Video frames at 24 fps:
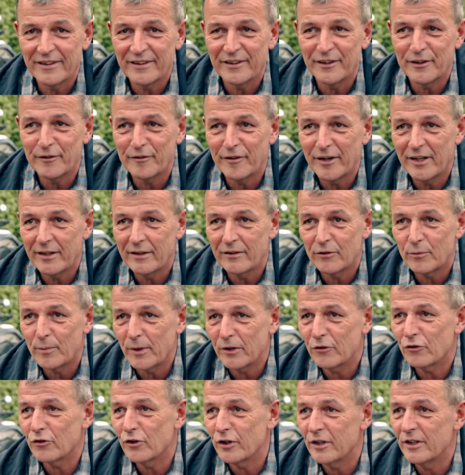uh, event,
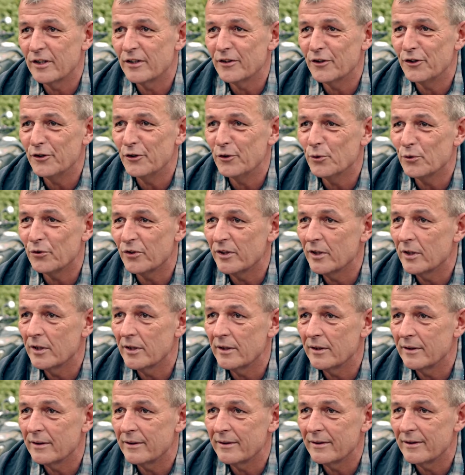especially here in New
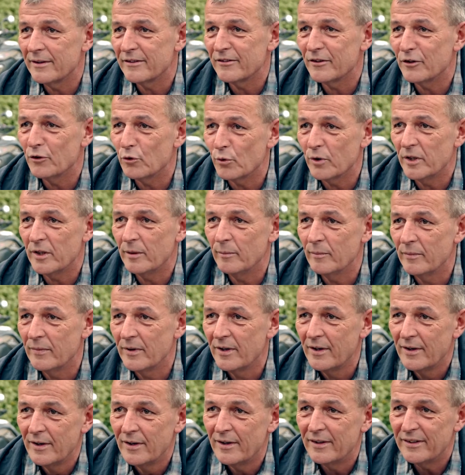Zealand. It's a dream
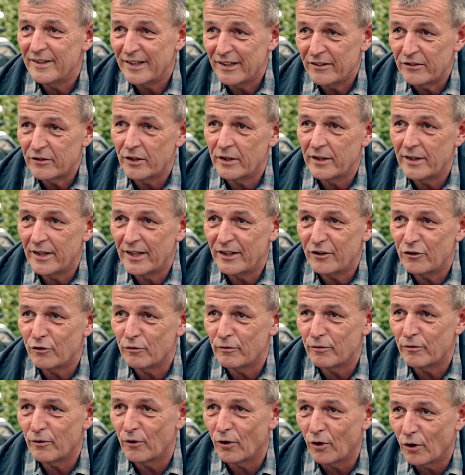
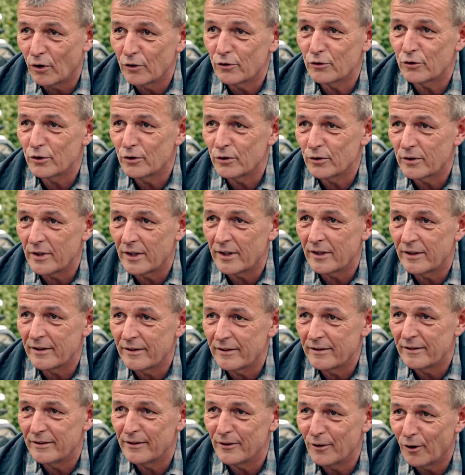destination for on-road
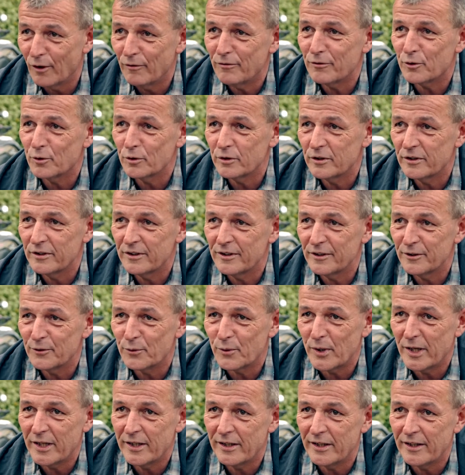and uh, off-road uh,
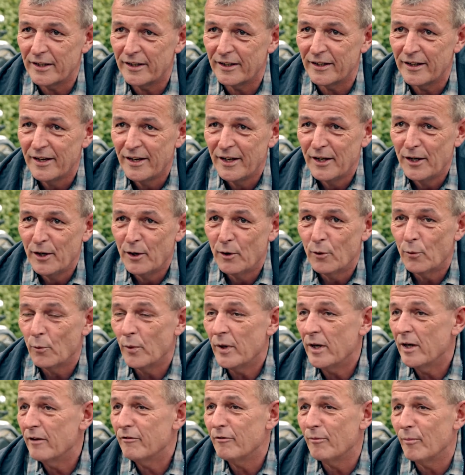riding.
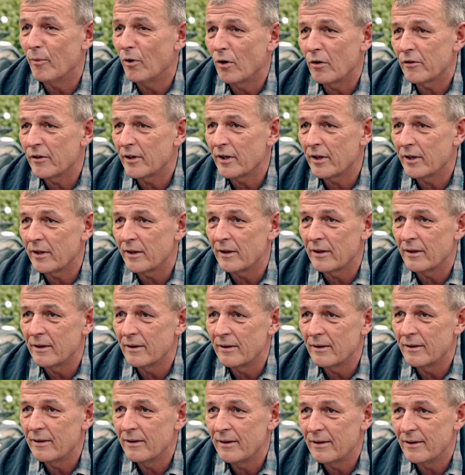We have more
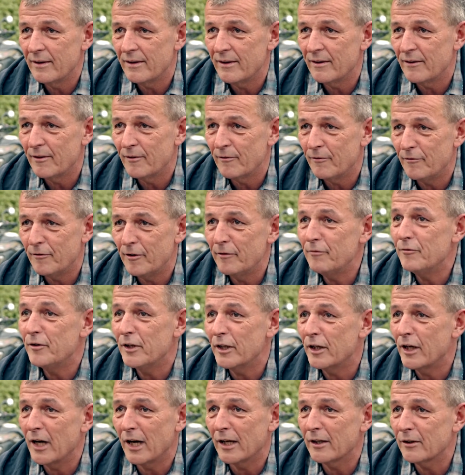than uh,
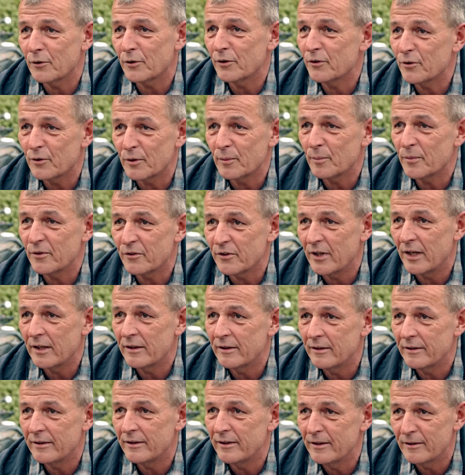50 countries
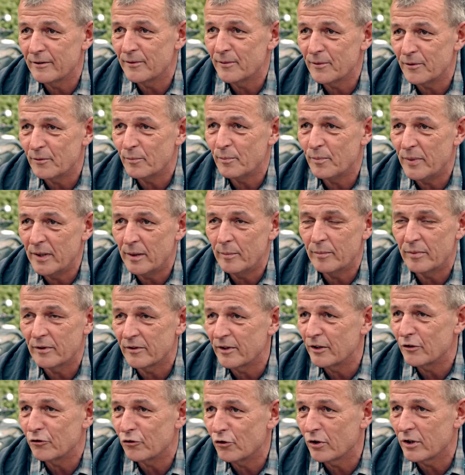represented here with
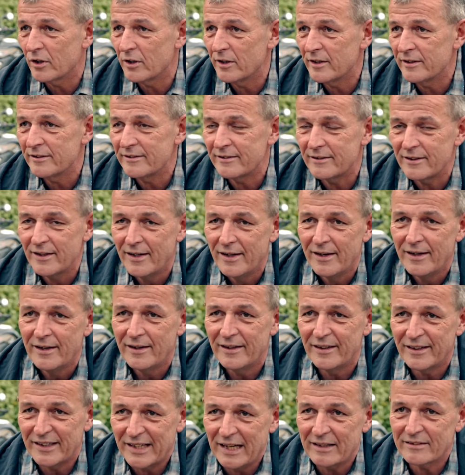people and journalists,
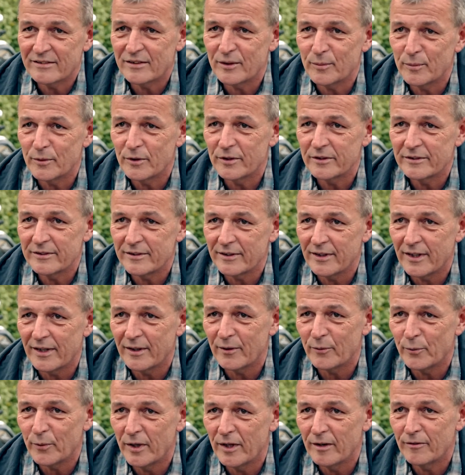uh, customers,
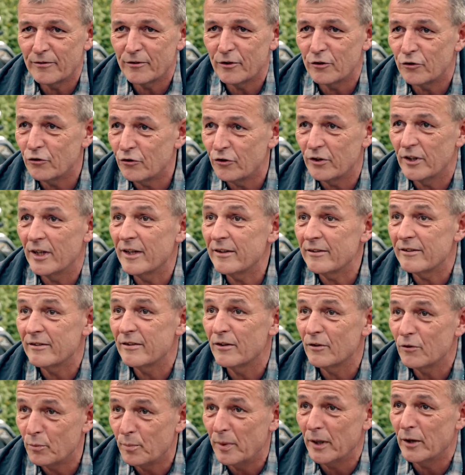and we have the
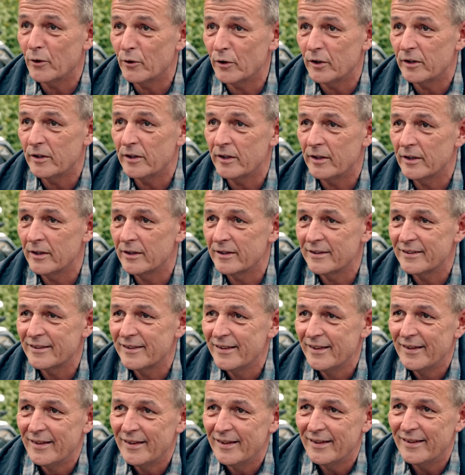GS spirit here.
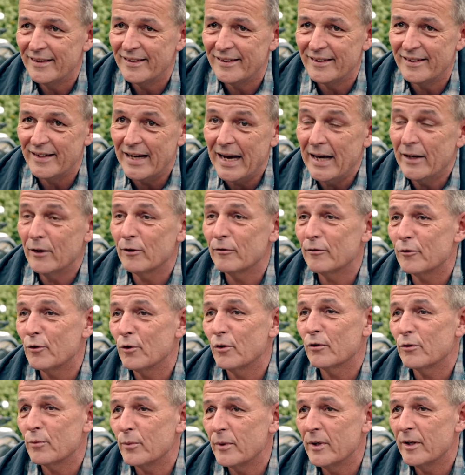Uh, and of
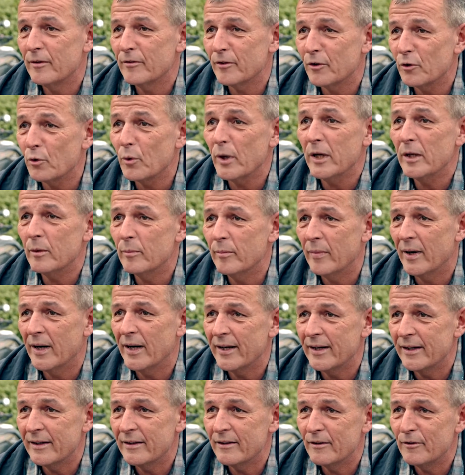course, we have a great
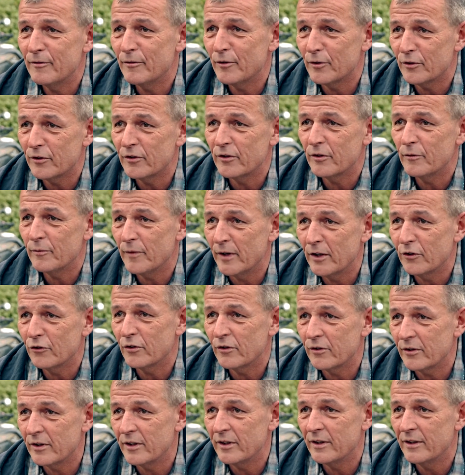bike for this
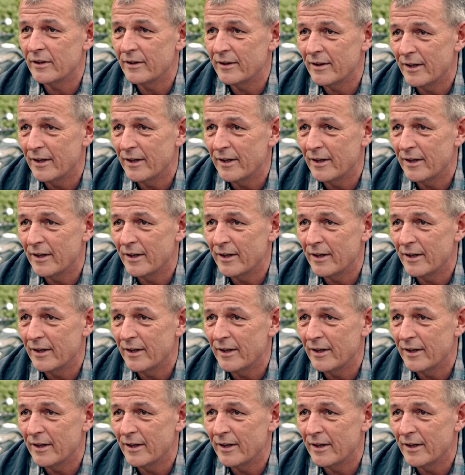adventure, the